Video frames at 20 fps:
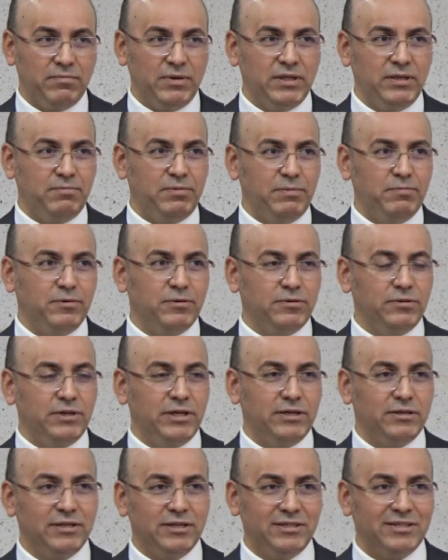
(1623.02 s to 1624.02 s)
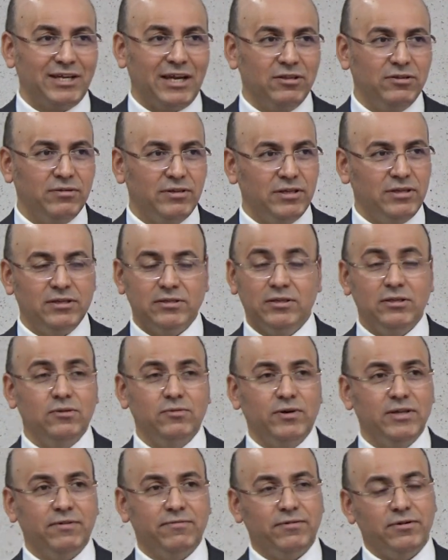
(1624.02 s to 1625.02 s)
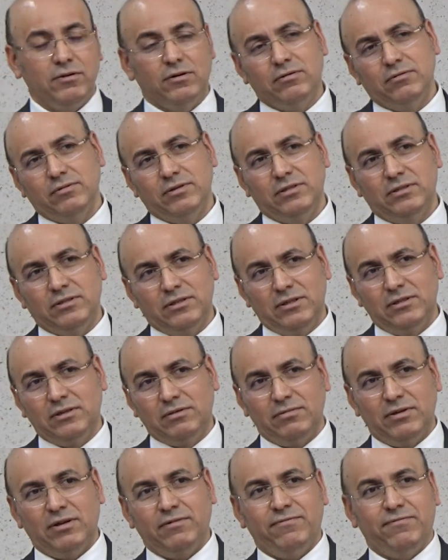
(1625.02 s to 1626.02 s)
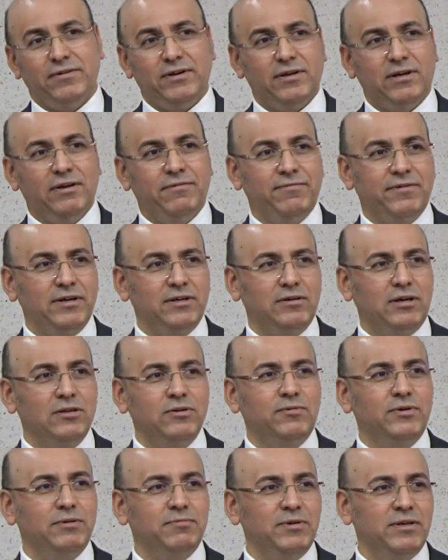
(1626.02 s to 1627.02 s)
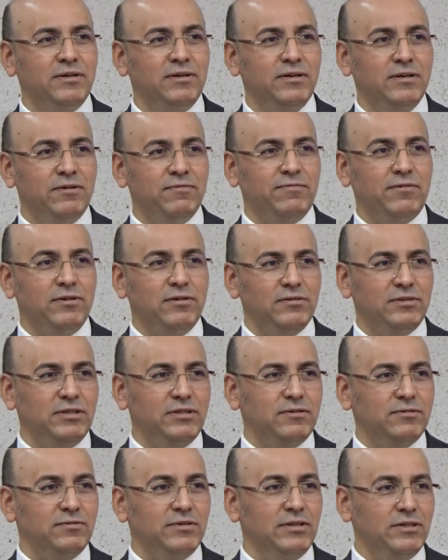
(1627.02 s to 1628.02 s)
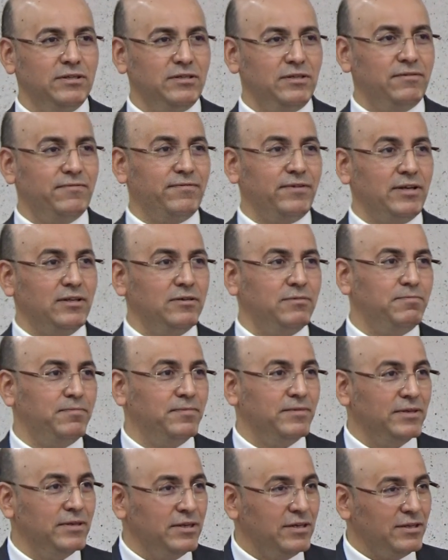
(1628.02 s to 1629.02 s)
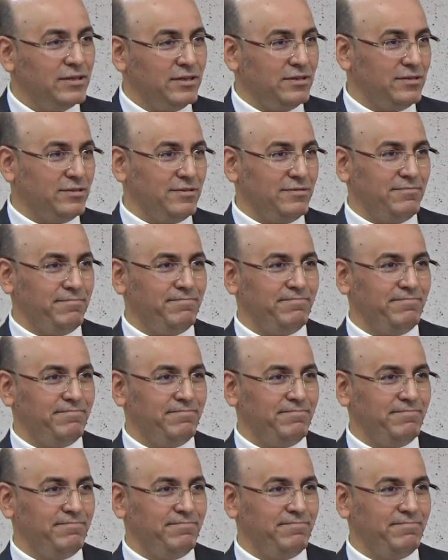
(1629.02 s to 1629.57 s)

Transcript: many people who hear this kind of leaders, they don't want to follow. Oh, it's, he's a, a, fa a, failure. I don't want to be follow this, this failure leader.